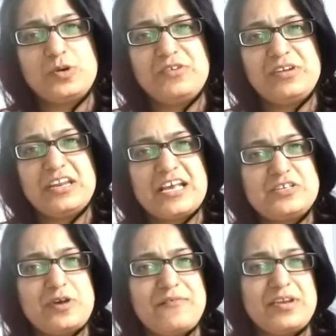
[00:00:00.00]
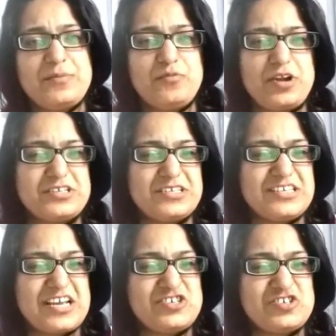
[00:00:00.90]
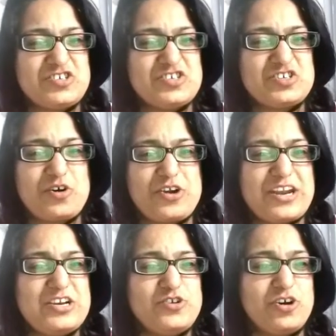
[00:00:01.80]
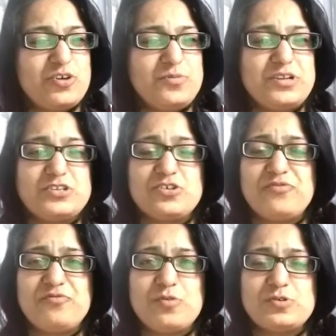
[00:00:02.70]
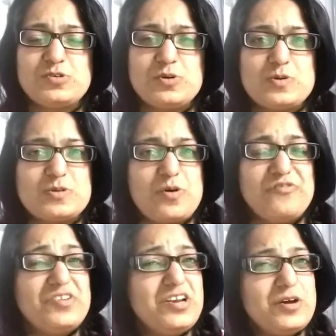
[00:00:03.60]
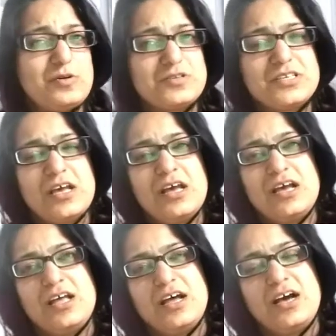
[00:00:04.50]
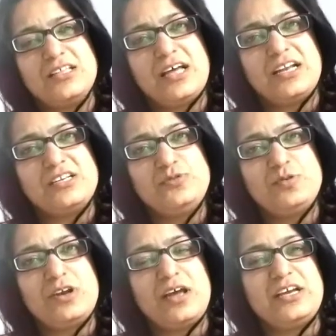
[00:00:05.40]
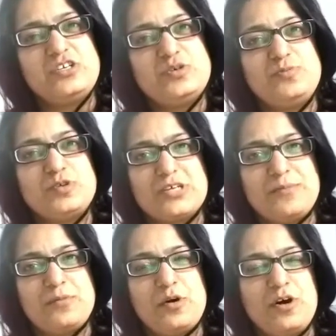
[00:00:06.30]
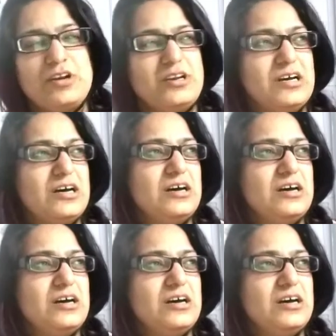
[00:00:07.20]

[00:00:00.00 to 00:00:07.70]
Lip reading: In case you have any presentations or any documents or photos or videos that you would like to put up on